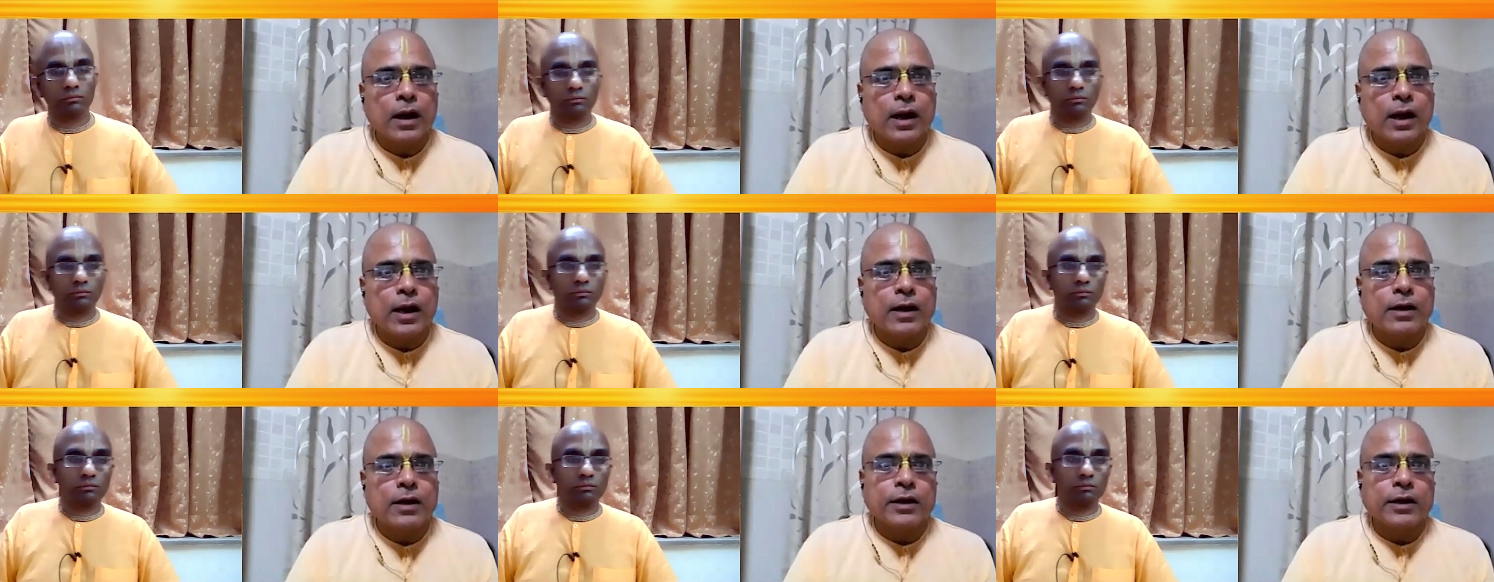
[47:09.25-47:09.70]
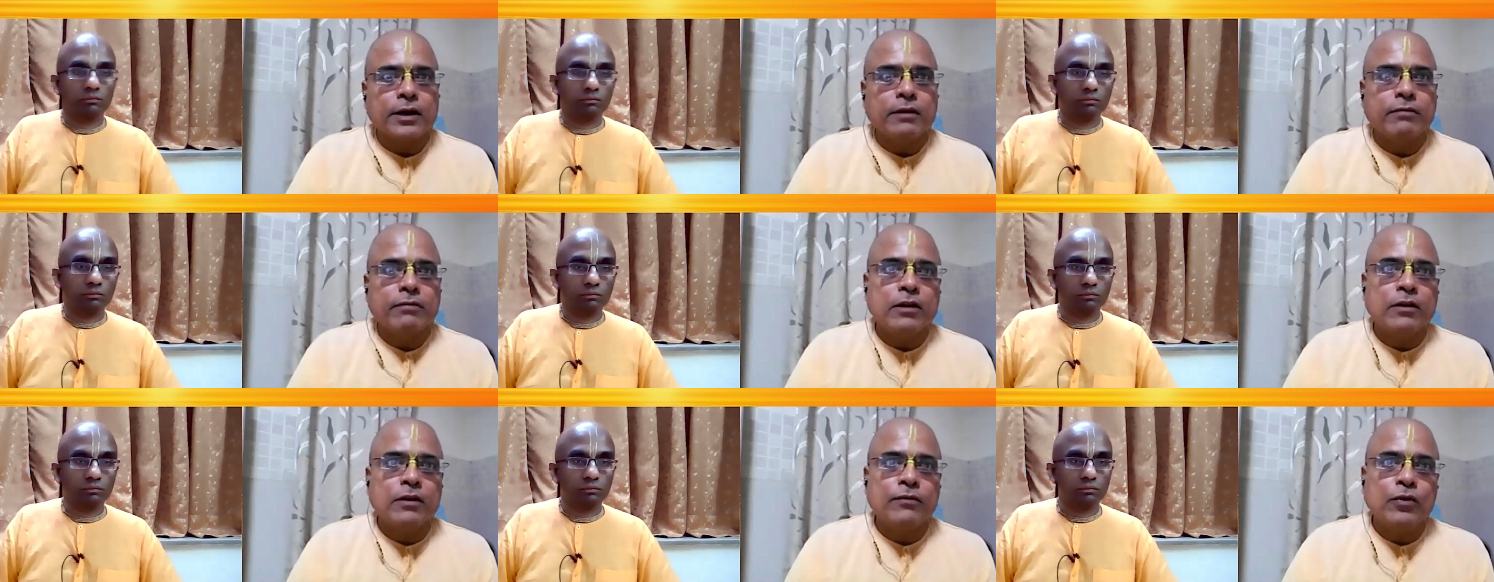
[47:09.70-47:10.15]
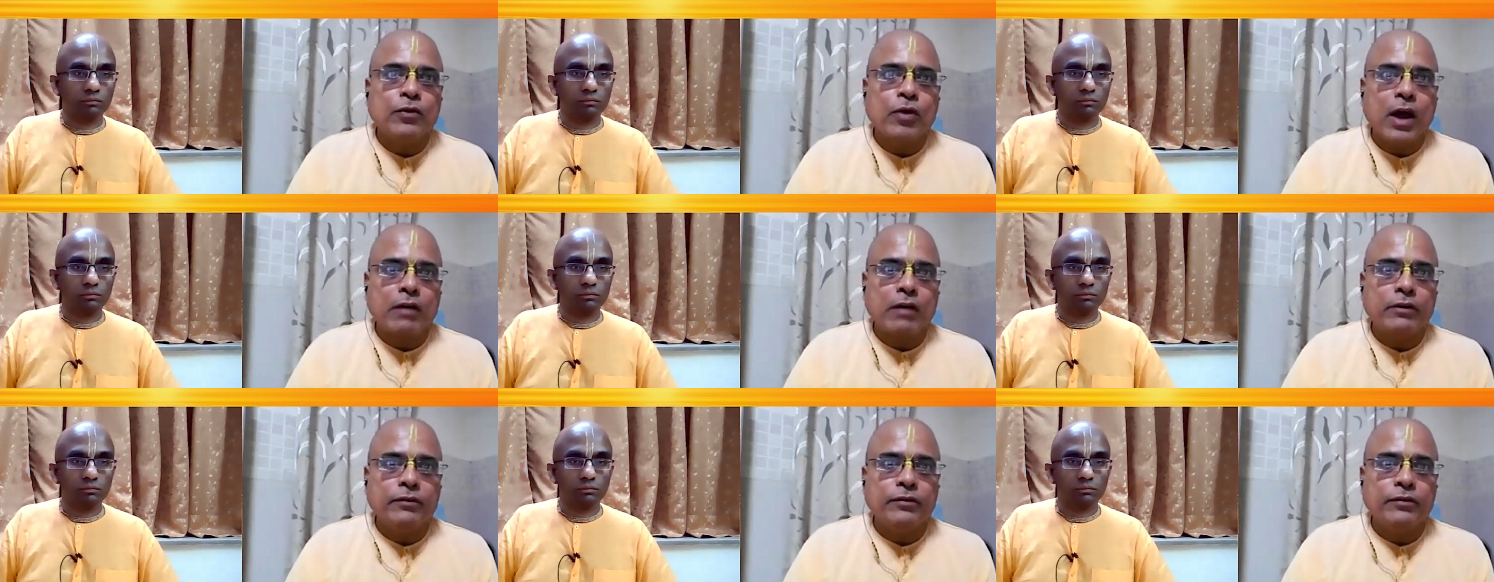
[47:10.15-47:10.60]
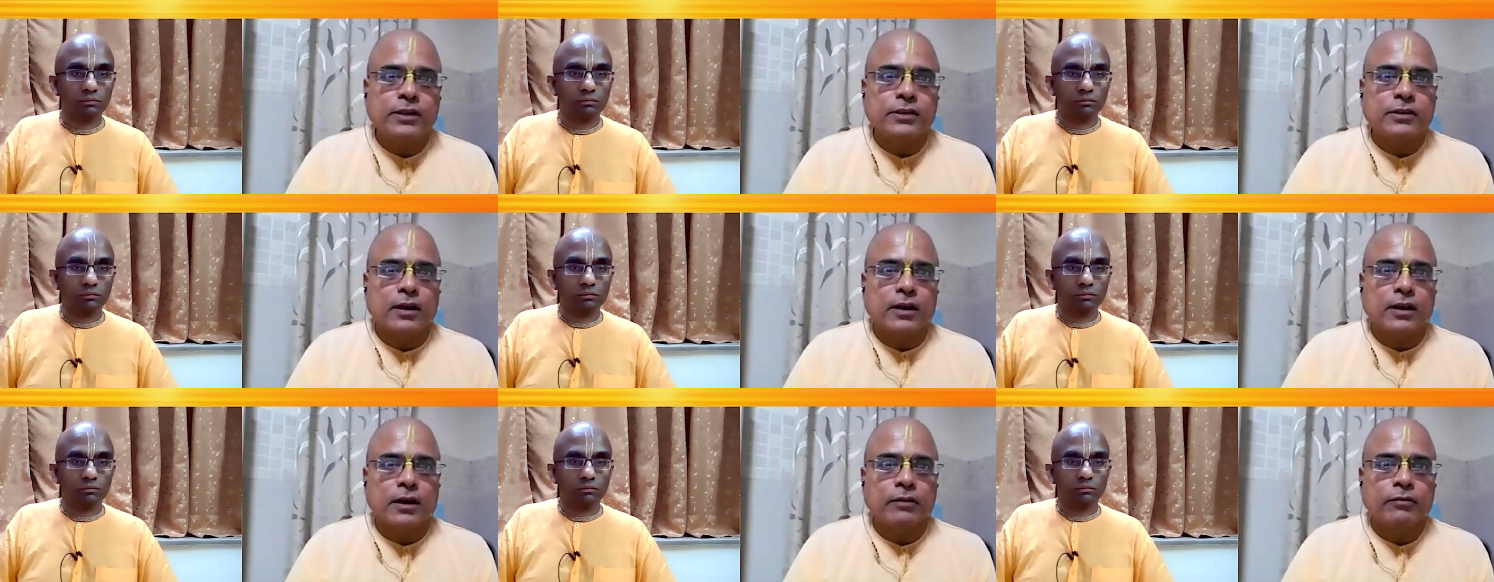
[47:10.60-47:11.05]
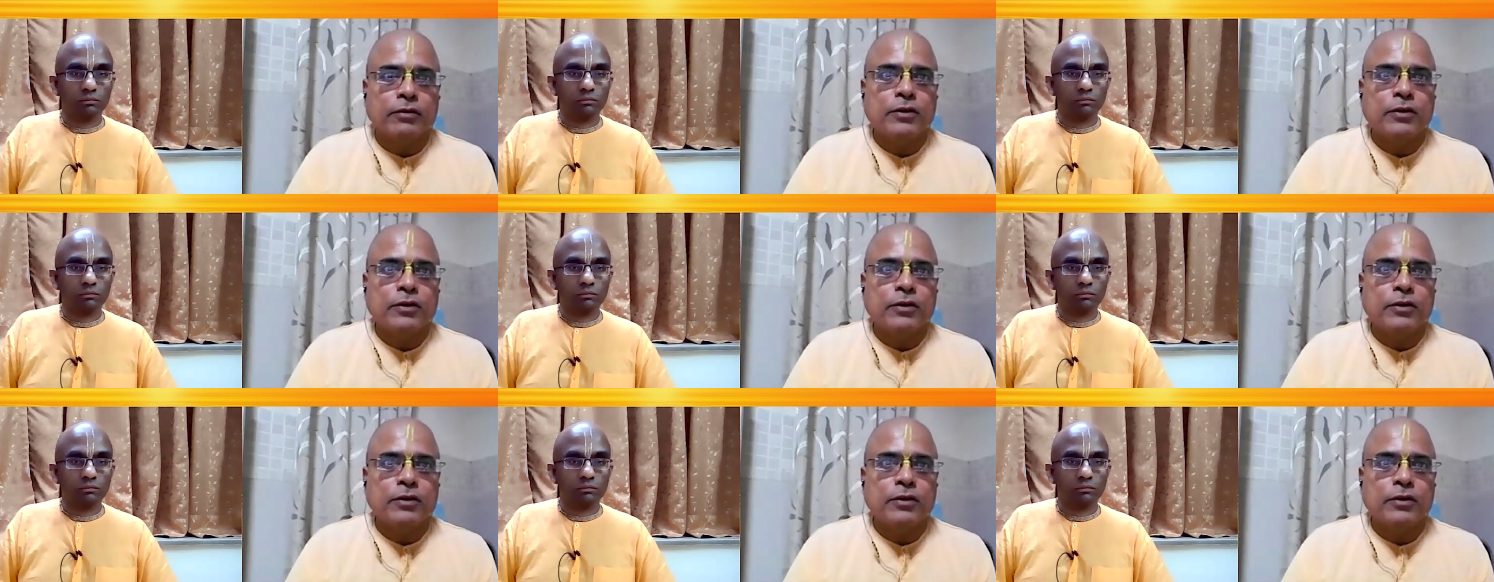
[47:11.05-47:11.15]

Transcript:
Speaker 1: And even if you have a visa,